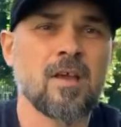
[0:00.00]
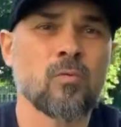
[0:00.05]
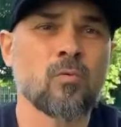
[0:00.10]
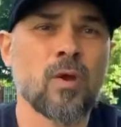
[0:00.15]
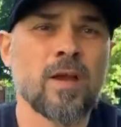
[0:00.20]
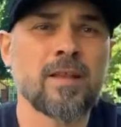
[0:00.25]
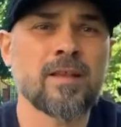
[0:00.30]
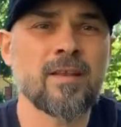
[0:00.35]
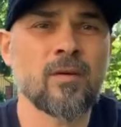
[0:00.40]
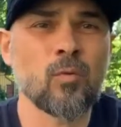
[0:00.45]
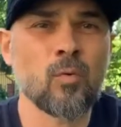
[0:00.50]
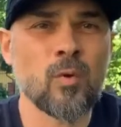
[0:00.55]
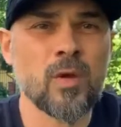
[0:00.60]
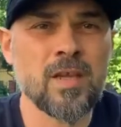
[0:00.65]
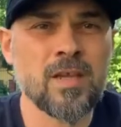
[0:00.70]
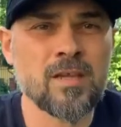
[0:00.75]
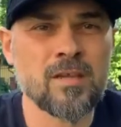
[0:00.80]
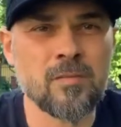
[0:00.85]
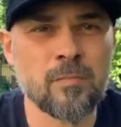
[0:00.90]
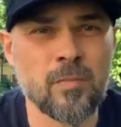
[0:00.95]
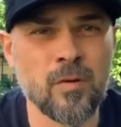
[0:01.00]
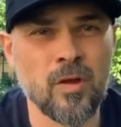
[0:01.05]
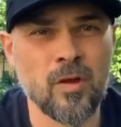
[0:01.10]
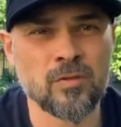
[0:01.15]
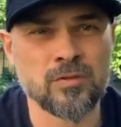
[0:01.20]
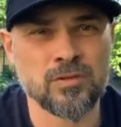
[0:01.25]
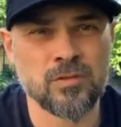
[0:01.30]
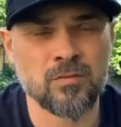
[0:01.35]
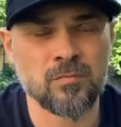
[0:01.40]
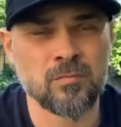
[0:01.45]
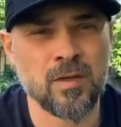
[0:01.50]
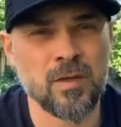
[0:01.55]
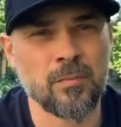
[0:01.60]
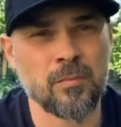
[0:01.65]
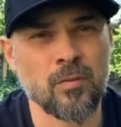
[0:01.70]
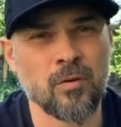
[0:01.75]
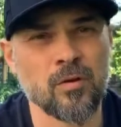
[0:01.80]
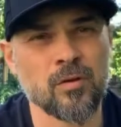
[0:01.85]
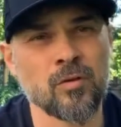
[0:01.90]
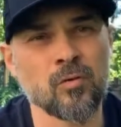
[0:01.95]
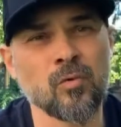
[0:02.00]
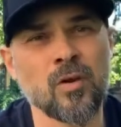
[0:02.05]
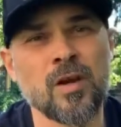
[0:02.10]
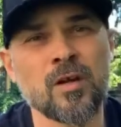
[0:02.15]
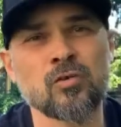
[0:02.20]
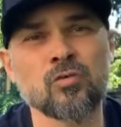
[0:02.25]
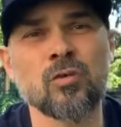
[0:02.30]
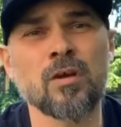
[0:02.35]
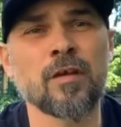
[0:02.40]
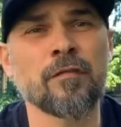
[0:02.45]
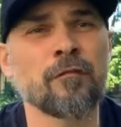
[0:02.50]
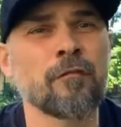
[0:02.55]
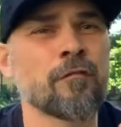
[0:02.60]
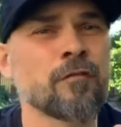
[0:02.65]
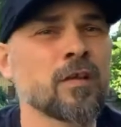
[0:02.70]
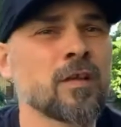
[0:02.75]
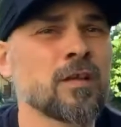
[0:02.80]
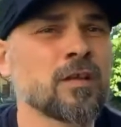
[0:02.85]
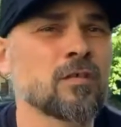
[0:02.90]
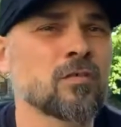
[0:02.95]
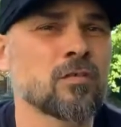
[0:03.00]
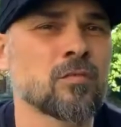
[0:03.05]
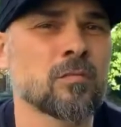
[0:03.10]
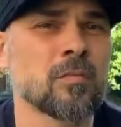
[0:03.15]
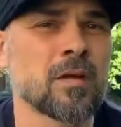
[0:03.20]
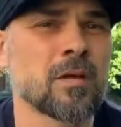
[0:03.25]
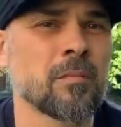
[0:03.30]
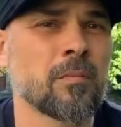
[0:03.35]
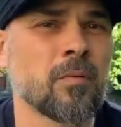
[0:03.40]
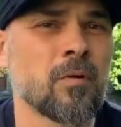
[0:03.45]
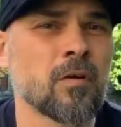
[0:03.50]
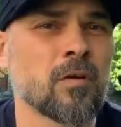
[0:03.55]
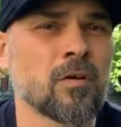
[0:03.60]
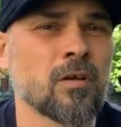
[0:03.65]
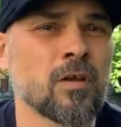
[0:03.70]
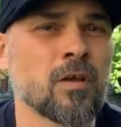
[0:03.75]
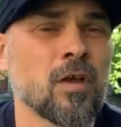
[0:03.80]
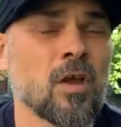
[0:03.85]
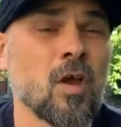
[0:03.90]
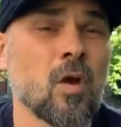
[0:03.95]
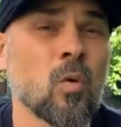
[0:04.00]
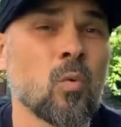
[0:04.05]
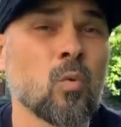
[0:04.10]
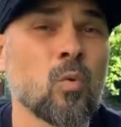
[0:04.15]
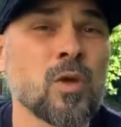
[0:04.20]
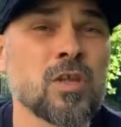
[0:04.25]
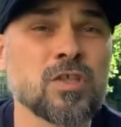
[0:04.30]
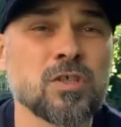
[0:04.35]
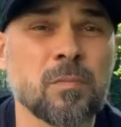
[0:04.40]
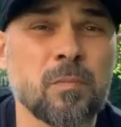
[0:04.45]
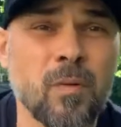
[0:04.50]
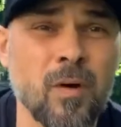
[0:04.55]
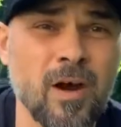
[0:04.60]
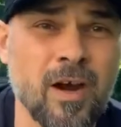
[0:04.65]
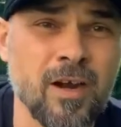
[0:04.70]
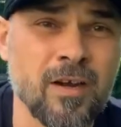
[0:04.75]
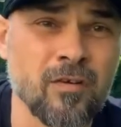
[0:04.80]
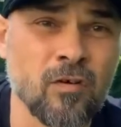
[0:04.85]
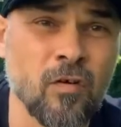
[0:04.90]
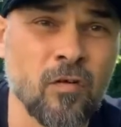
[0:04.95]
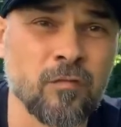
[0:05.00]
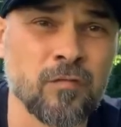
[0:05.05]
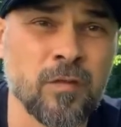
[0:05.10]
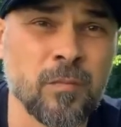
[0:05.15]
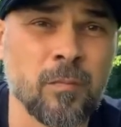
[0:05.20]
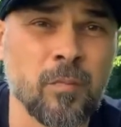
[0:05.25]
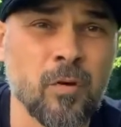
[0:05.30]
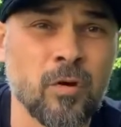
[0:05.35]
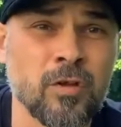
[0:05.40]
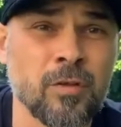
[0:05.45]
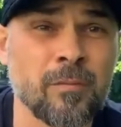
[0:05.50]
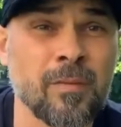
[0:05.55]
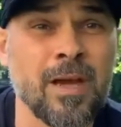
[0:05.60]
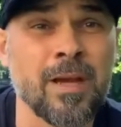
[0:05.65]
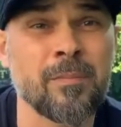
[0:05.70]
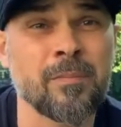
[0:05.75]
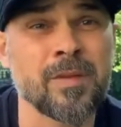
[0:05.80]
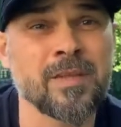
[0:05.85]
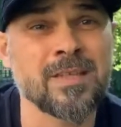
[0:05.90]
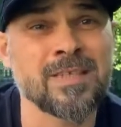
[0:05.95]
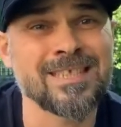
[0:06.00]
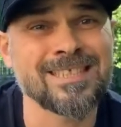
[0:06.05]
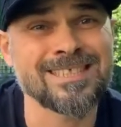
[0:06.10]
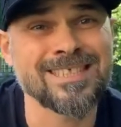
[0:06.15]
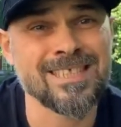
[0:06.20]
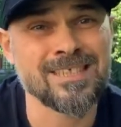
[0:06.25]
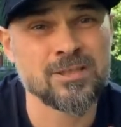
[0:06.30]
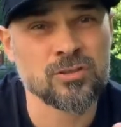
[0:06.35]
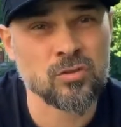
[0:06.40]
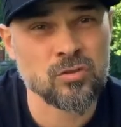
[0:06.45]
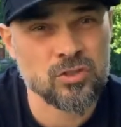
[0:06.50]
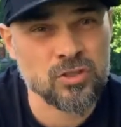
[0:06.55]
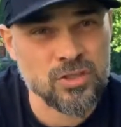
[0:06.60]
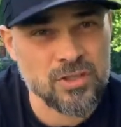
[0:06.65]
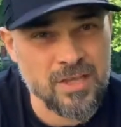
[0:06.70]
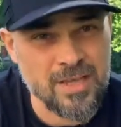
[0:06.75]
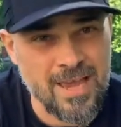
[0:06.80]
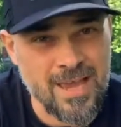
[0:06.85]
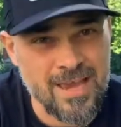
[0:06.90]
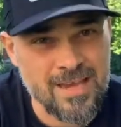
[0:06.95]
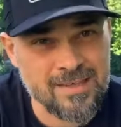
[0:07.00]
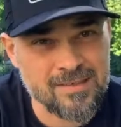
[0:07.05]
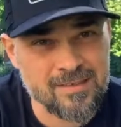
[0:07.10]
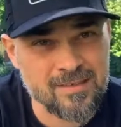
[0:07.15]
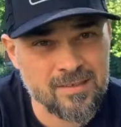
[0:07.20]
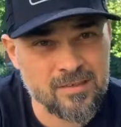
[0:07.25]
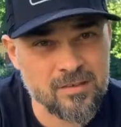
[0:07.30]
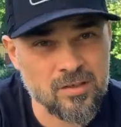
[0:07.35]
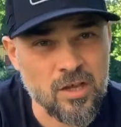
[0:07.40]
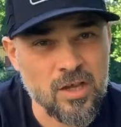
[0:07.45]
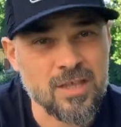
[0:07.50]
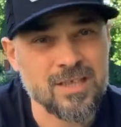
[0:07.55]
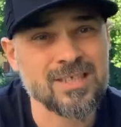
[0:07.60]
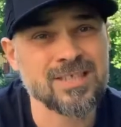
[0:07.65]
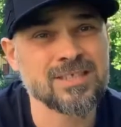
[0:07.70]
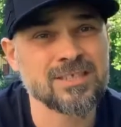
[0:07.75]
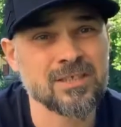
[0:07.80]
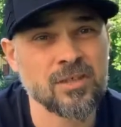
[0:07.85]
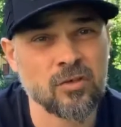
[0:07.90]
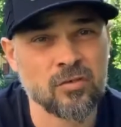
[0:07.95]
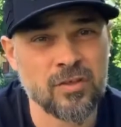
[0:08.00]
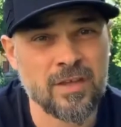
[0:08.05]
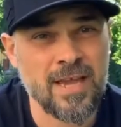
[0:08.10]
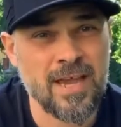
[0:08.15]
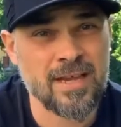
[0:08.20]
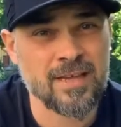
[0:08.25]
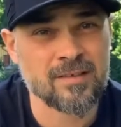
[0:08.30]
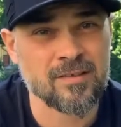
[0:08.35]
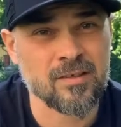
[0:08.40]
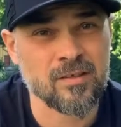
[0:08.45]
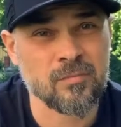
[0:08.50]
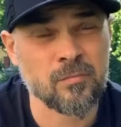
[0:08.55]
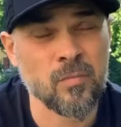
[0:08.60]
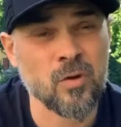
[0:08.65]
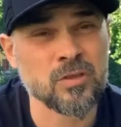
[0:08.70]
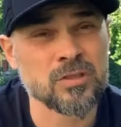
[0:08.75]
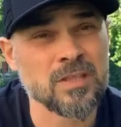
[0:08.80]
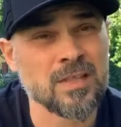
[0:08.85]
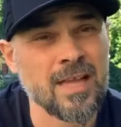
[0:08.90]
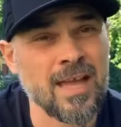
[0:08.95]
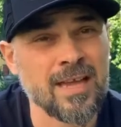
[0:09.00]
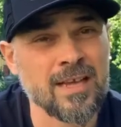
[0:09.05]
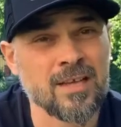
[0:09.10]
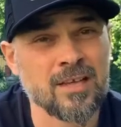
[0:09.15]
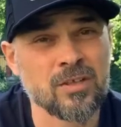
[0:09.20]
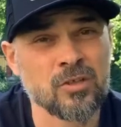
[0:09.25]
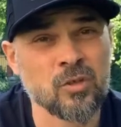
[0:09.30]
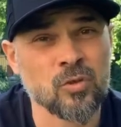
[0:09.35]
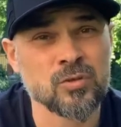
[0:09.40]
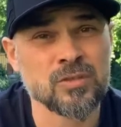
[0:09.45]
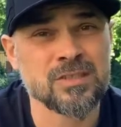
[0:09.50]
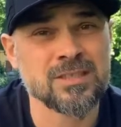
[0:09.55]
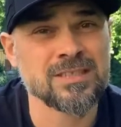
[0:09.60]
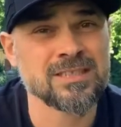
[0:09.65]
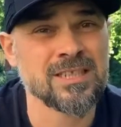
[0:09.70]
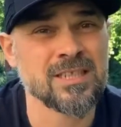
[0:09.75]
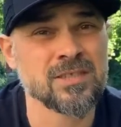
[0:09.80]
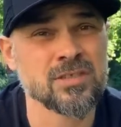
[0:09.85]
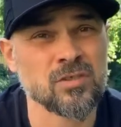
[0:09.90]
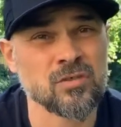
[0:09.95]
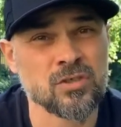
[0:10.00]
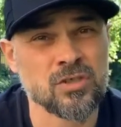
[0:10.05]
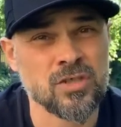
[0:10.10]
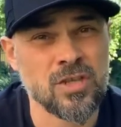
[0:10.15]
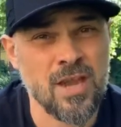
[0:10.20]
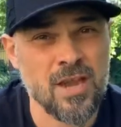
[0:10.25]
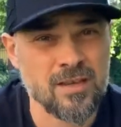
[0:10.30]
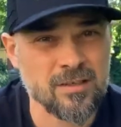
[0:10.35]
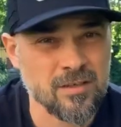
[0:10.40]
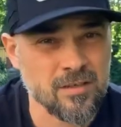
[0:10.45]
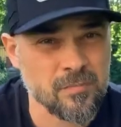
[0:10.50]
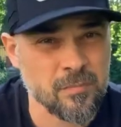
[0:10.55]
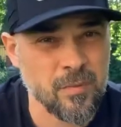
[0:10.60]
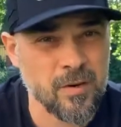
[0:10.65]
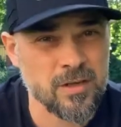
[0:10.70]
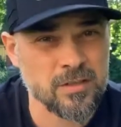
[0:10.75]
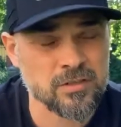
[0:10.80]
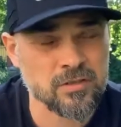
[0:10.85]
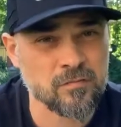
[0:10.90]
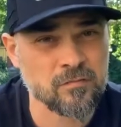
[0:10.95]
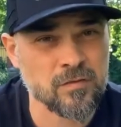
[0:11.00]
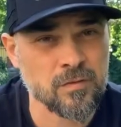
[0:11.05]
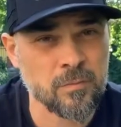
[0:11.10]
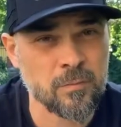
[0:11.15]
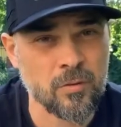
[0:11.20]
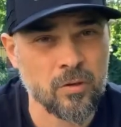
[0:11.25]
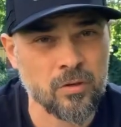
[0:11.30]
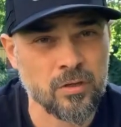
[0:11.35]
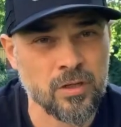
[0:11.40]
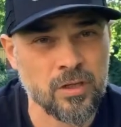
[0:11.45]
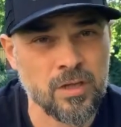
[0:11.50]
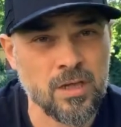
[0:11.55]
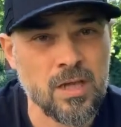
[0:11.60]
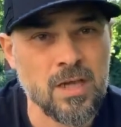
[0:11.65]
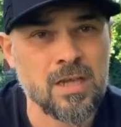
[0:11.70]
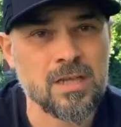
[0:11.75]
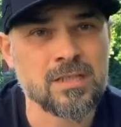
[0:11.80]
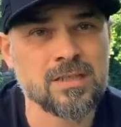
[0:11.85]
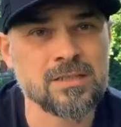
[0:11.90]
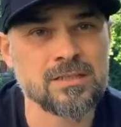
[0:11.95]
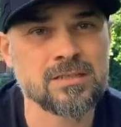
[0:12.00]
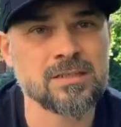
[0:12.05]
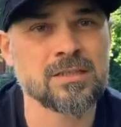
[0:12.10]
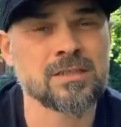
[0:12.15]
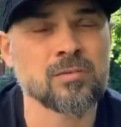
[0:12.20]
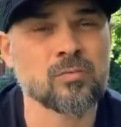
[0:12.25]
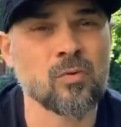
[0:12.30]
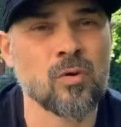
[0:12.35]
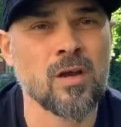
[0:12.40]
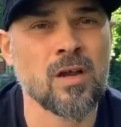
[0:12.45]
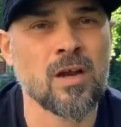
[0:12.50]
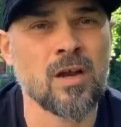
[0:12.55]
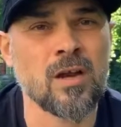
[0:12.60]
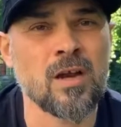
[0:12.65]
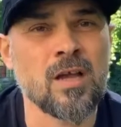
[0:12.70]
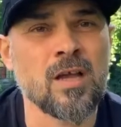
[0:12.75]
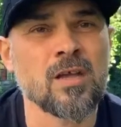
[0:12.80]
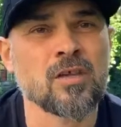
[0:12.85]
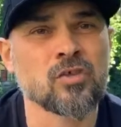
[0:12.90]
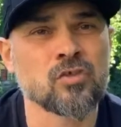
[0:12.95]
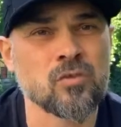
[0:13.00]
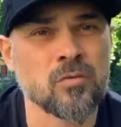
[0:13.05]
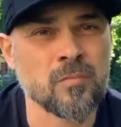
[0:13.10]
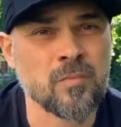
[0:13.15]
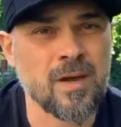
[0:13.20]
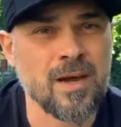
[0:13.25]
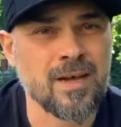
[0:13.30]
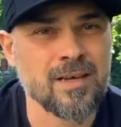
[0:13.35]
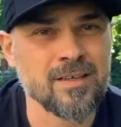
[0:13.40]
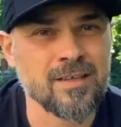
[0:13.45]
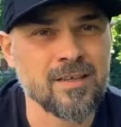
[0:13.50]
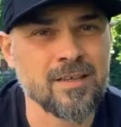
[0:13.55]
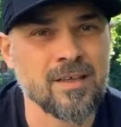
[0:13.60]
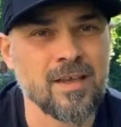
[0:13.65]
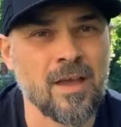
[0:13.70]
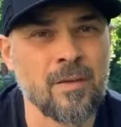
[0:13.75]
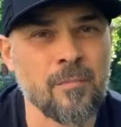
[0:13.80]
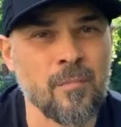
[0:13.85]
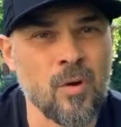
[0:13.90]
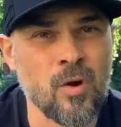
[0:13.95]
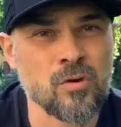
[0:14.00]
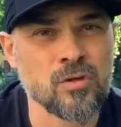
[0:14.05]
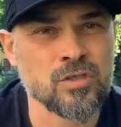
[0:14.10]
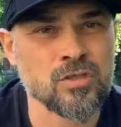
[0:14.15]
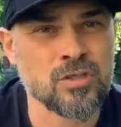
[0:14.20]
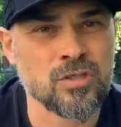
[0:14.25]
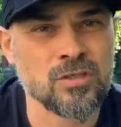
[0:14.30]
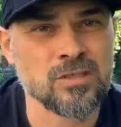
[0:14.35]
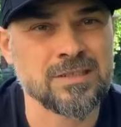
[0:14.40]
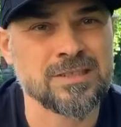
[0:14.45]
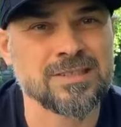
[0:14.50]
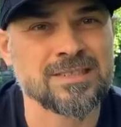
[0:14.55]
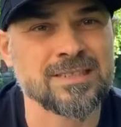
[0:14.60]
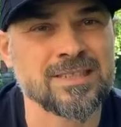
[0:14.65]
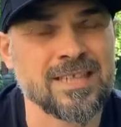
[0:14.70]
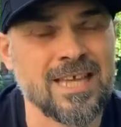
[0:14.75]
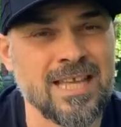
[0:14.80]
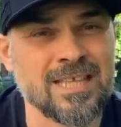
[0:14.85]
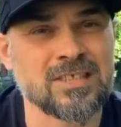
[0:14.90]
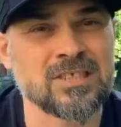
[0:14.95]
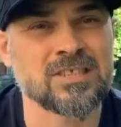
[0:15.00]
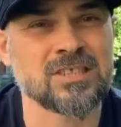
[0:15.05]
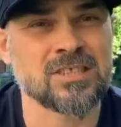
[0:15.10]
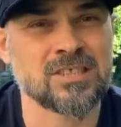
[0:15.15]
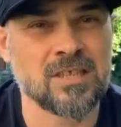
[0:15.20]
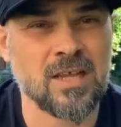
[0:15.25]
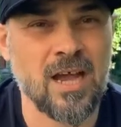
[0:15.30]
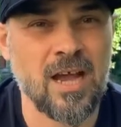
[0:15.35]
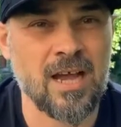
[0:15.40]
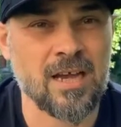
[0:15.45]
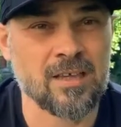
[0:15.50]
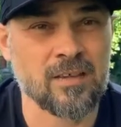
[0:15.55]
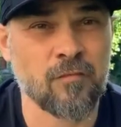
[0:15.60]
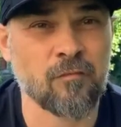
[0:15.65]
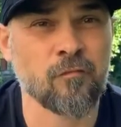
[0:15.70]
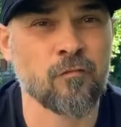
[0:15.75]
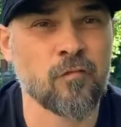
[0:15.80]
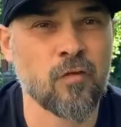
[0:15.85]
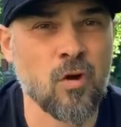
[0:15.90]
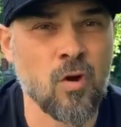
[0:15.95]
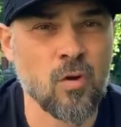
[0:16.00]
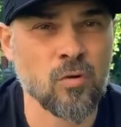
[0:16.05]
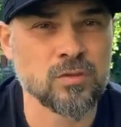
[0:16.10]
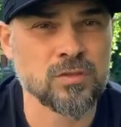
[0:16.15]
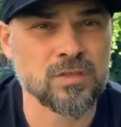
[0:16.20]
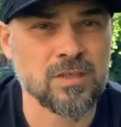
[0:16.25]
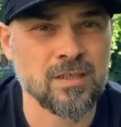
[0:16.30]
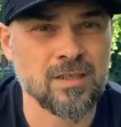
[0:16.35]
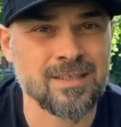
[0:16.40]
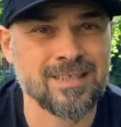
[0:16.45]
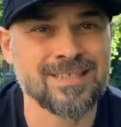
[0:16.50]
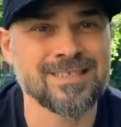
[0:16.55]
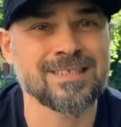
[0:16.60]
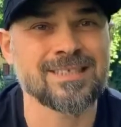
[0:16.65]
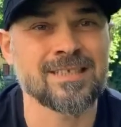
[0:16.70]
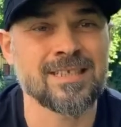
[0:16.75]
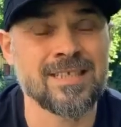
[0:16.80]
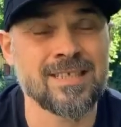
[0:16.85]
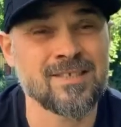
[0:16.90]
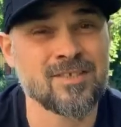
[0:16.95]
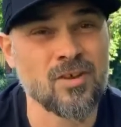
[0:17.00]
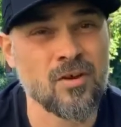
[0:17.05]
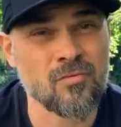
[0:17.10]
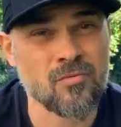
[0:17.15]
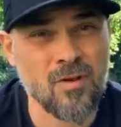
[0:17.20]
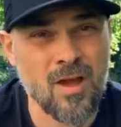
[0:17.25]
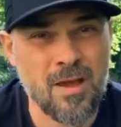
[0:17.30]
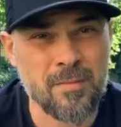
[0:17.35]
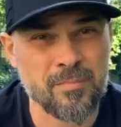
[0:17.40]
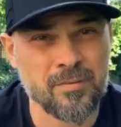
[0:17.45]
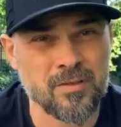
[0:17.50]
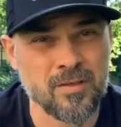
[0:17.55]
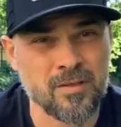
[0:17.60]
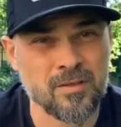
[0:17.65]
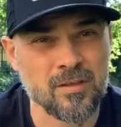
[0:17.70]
when the wind blows on my body, where do I feel it on my body, which part of the body might be disassociated, disconnected, most likely those disassociated parts of the body, this is where traumatic emotions get stuck, frozen, interrupted.